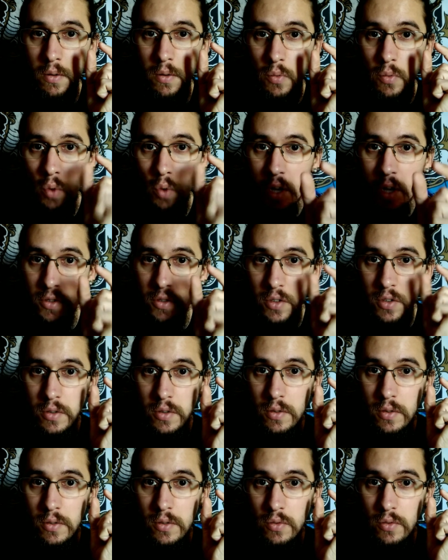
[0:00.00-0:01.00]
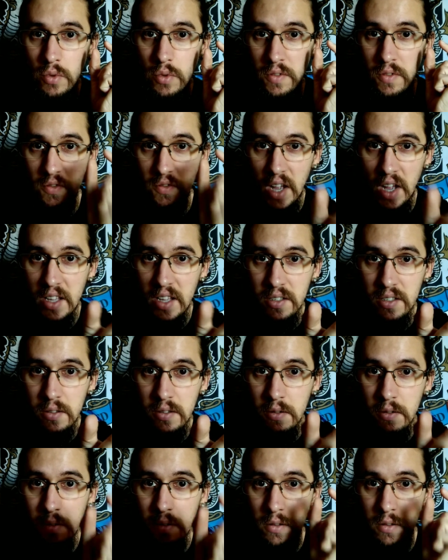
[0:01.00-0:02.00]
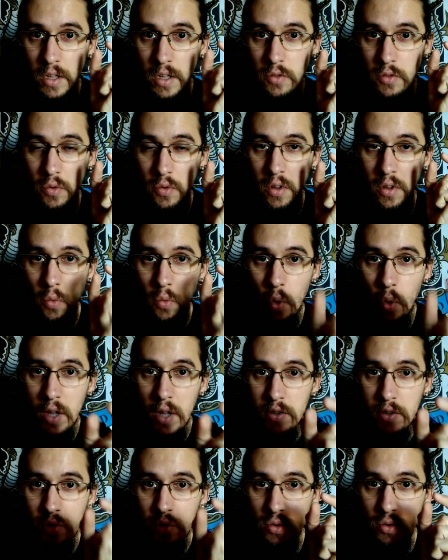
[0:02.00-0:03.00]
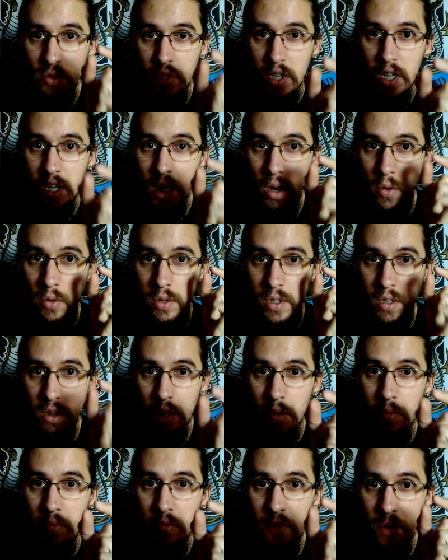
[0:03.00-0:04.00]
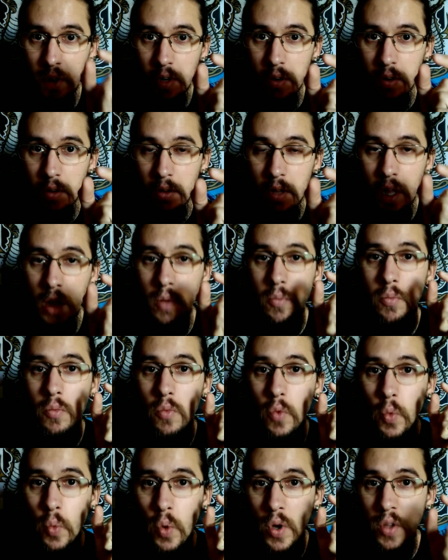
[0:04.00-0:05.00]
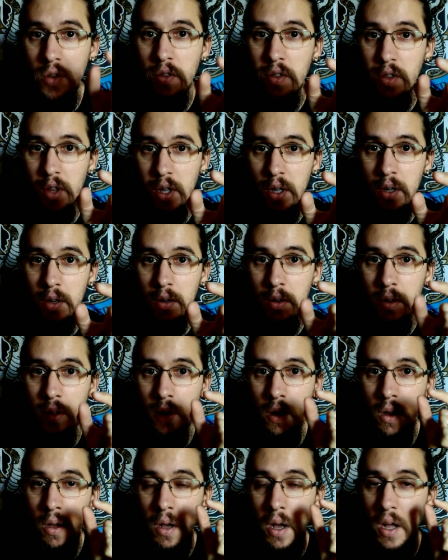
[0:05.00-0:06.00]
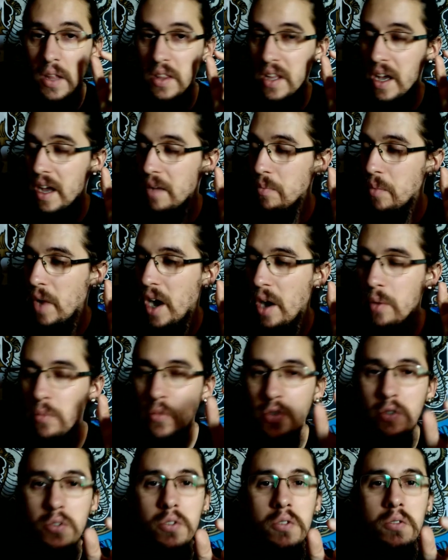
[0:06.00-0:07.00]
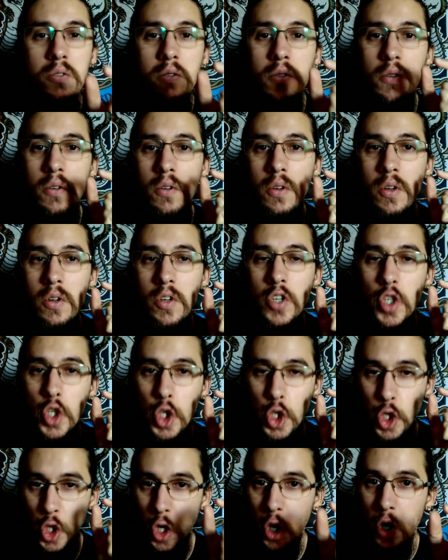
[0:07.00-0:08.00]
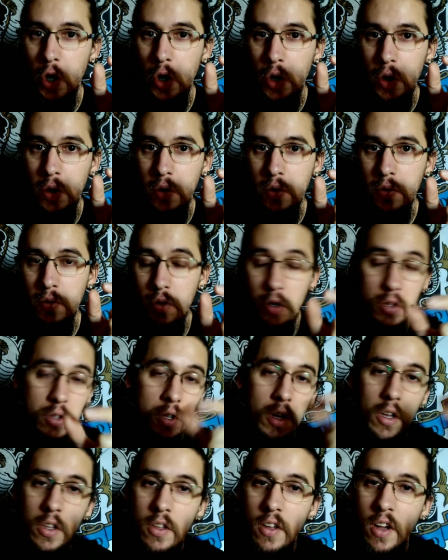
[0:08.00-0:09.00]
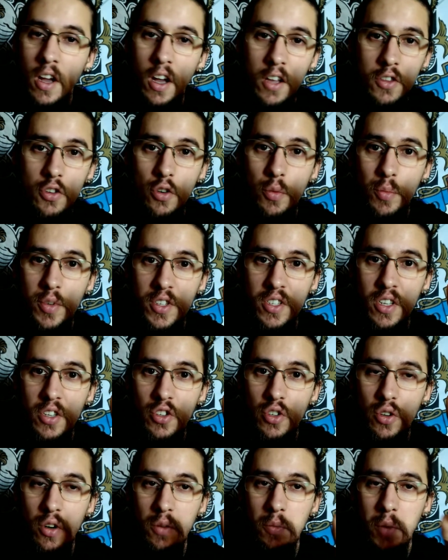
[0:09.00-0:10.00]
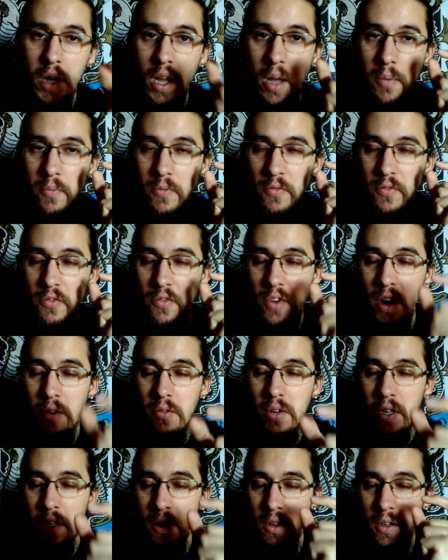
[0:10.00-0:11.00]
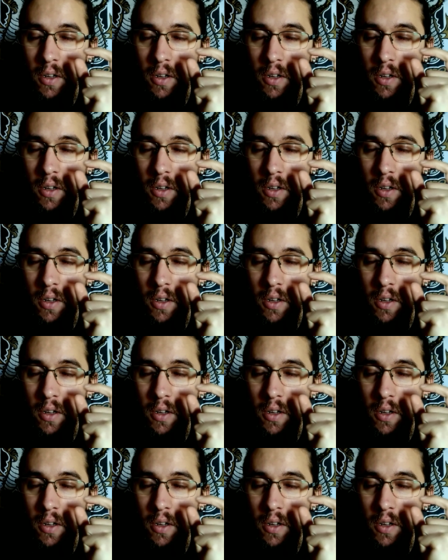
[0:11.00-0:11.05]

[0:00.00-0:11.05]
wants to invest, that really wants to take our club further. And one thing, and I'm almost sure, not 100% sure, but I'm very